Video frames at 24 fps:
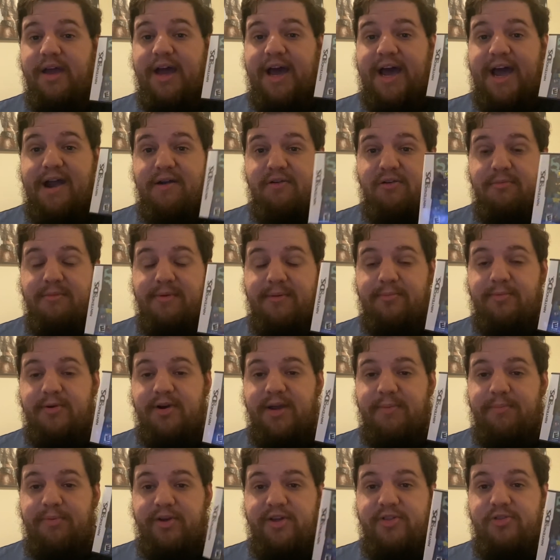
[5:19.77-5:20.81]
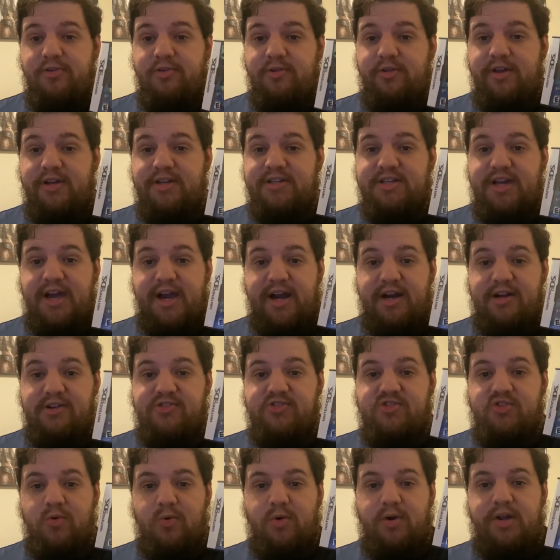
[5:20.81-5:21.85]
I remember I played through the entire
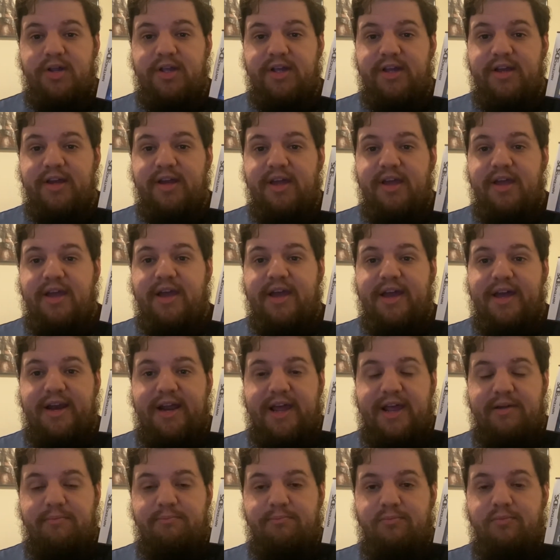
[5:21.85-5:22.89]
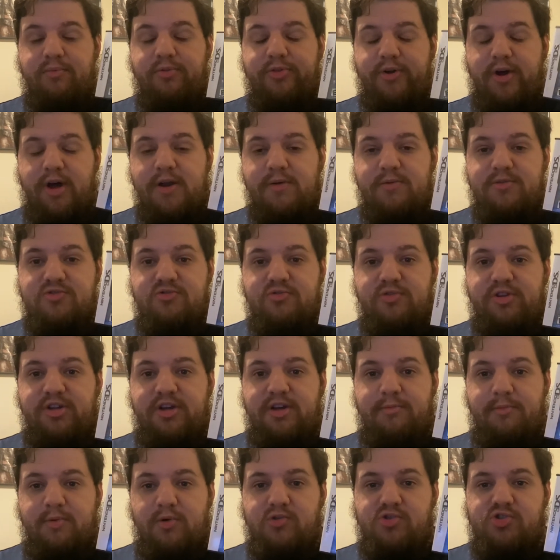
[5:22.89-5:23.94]
story and I thought it was really
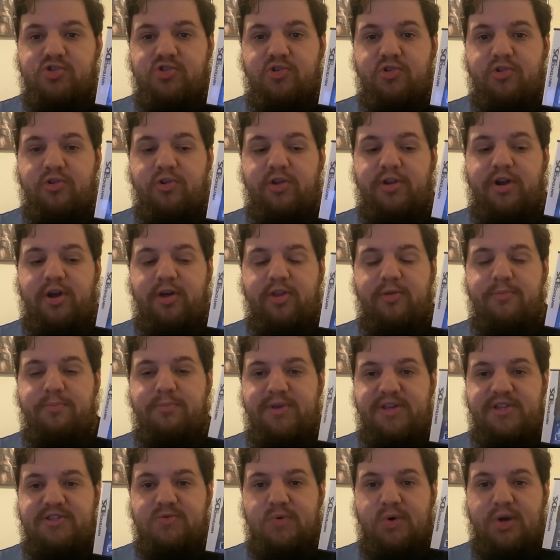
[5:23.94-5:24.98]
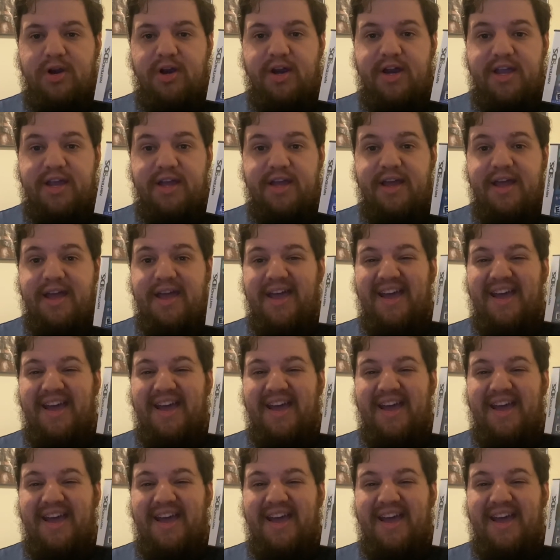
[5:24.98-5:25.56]
emotional and all the beats were great.